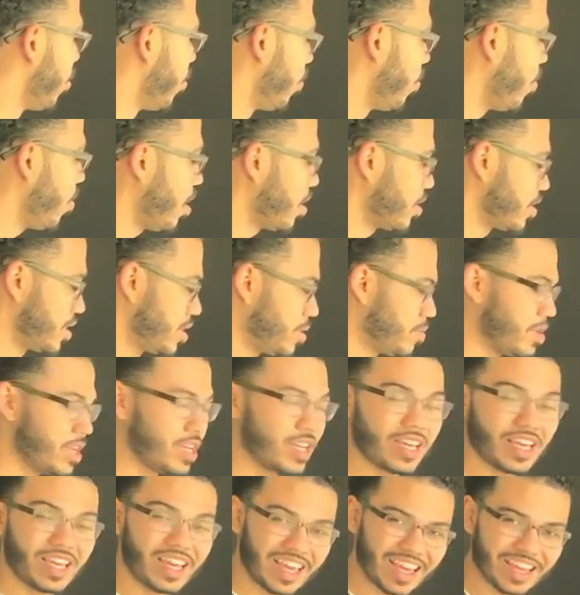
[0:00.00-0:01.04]
want to
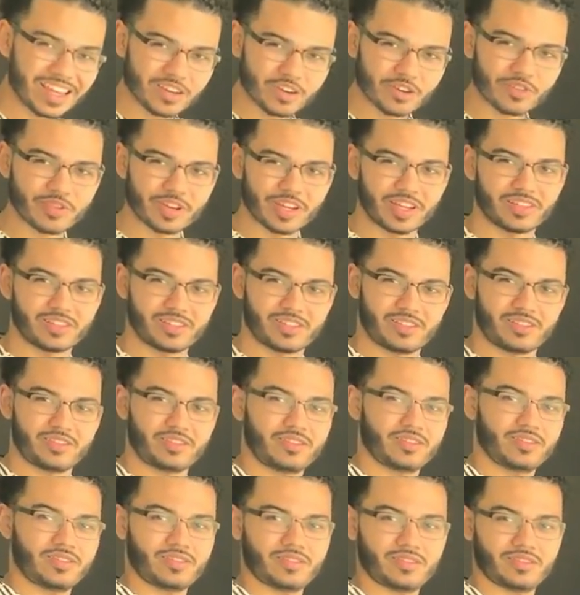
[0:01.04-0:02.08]
be ignorant.
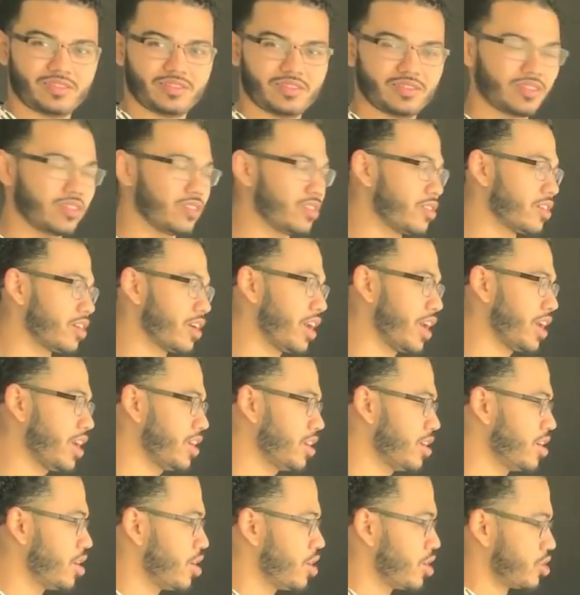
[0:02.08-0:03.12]

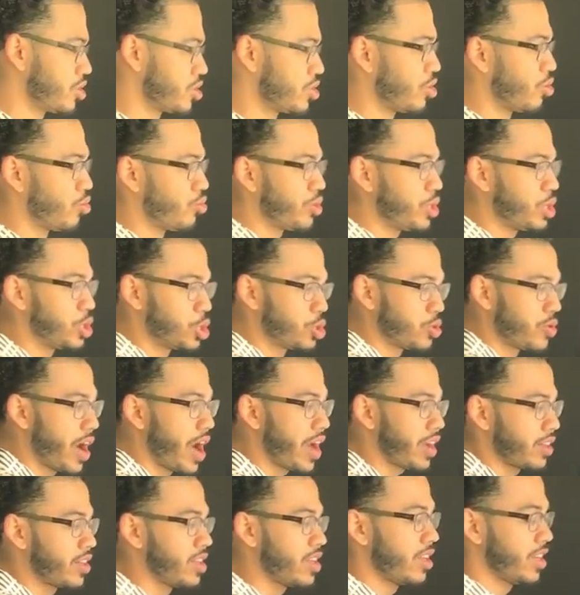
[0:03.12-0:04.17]
Okay? So
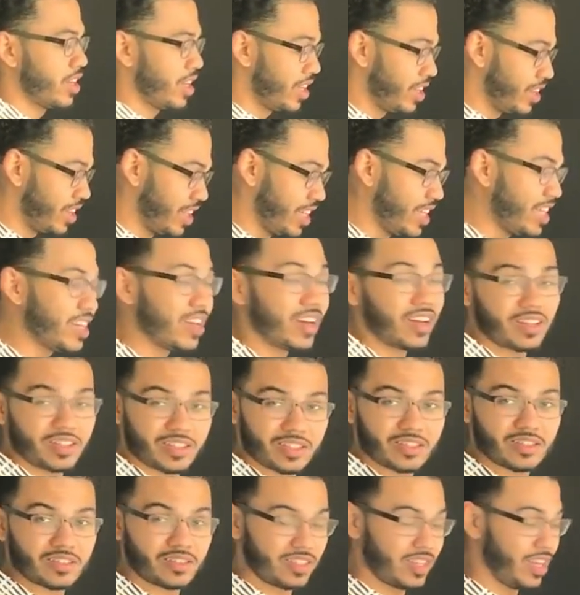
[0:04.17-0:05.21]
retracting can lead
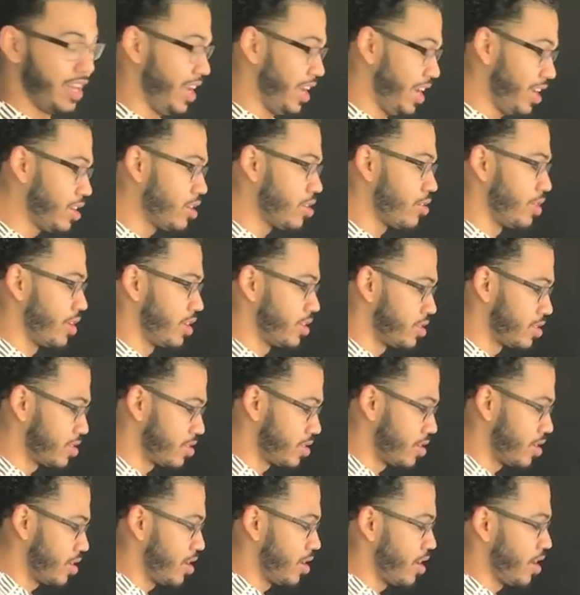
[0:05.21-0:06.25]
us to
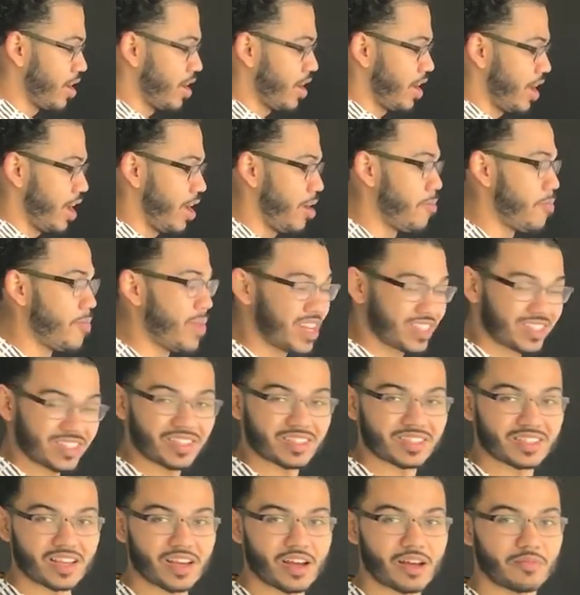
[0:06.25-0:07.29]
ignorance and mess
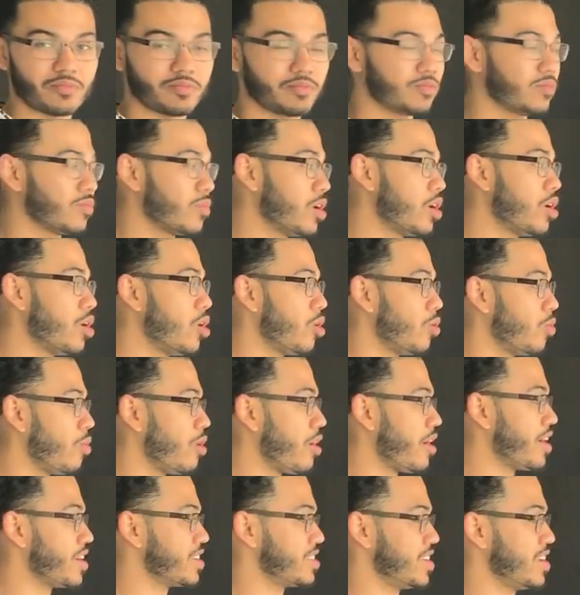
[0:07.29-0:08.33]
us up,
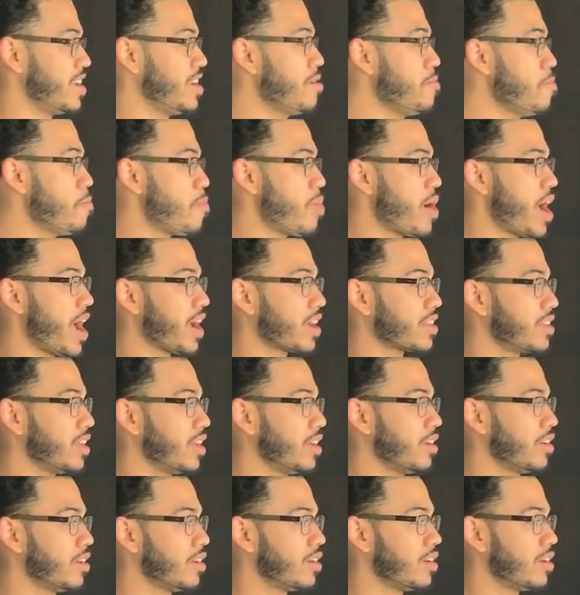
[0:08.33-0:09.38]
whereas
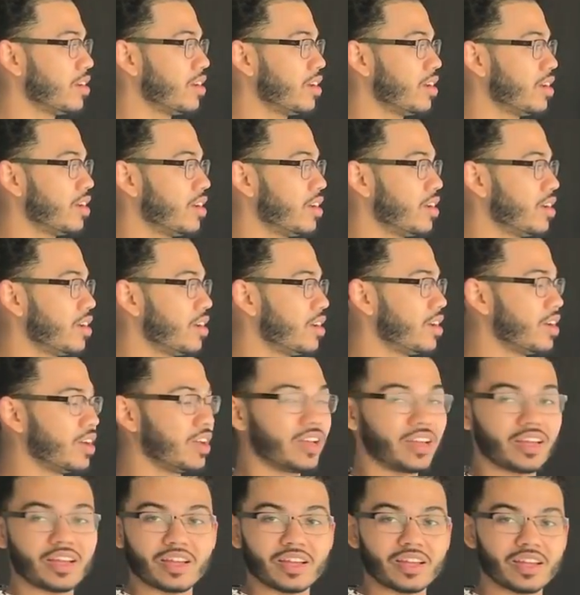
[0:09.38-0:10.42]
impacting
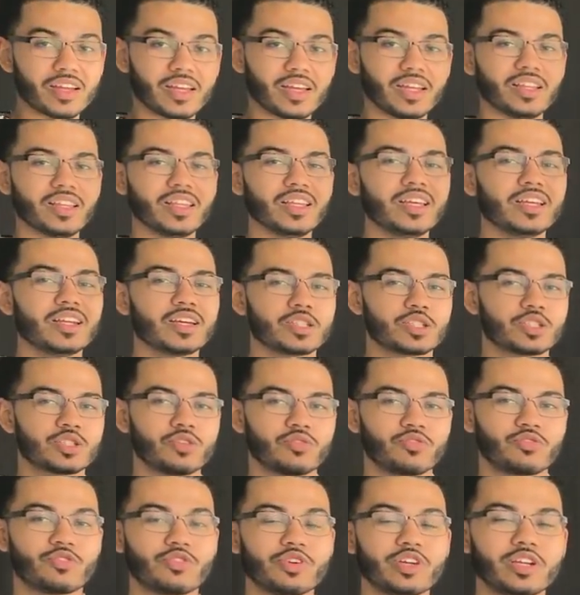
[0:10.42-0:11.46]
can lead us
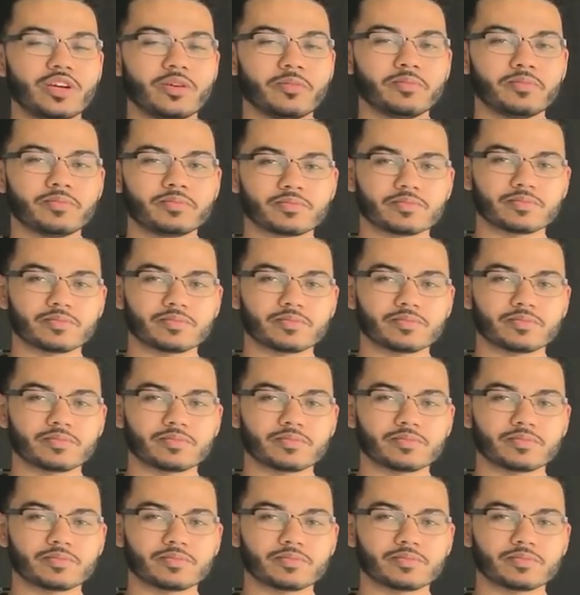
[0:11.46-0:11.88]
to freedom.